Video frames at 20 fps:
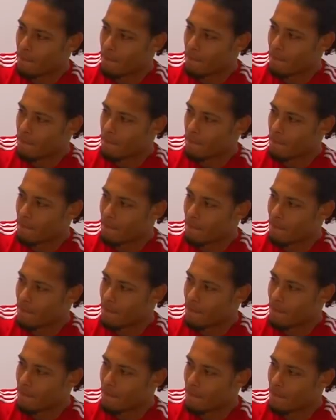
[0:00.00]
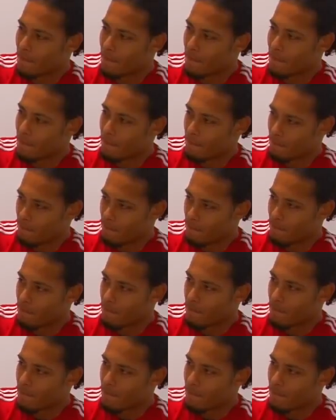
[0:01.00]

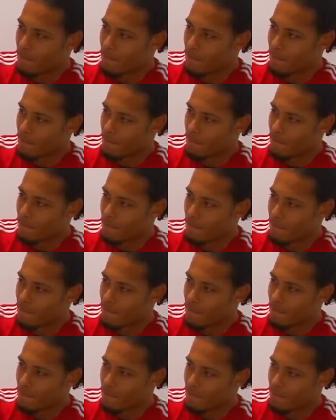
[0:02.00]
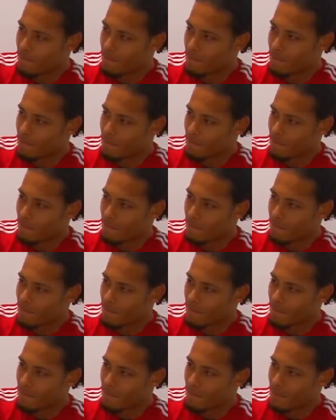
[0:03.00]

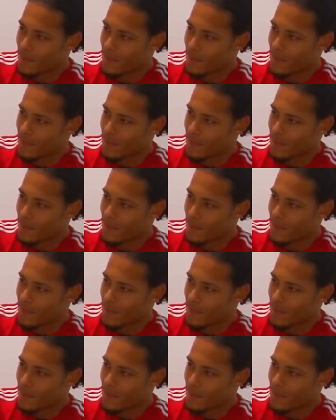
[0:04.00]
The person shown says nothing.